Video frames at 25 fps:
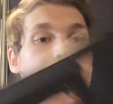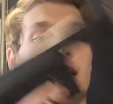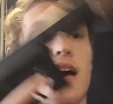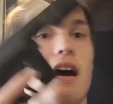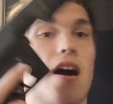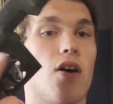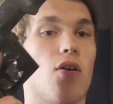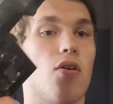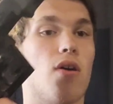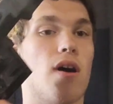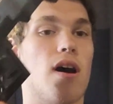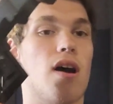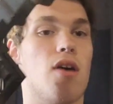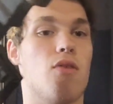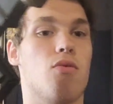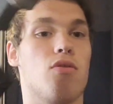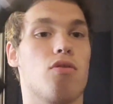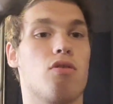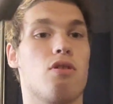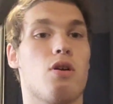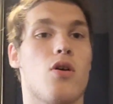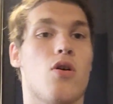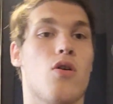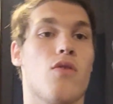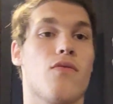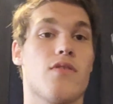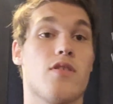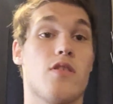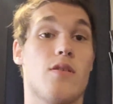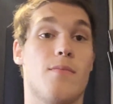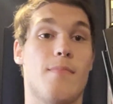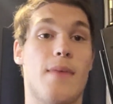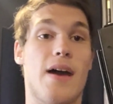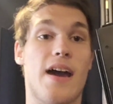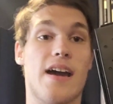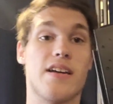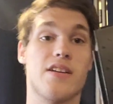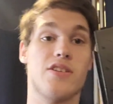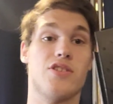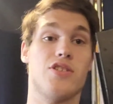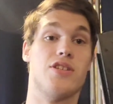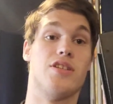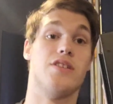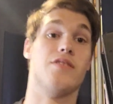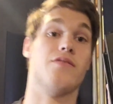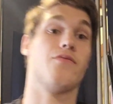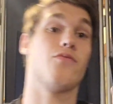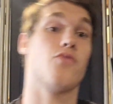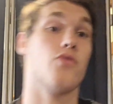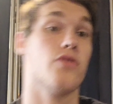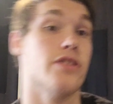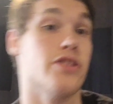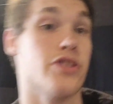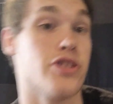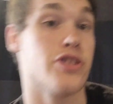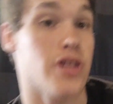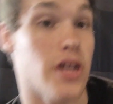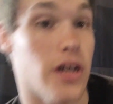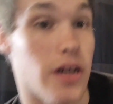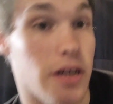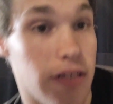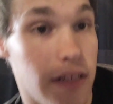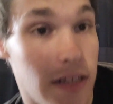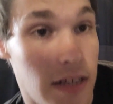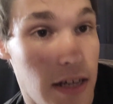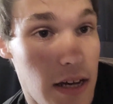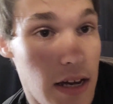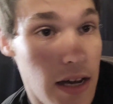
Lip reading: now I will go over the magazine for this gun.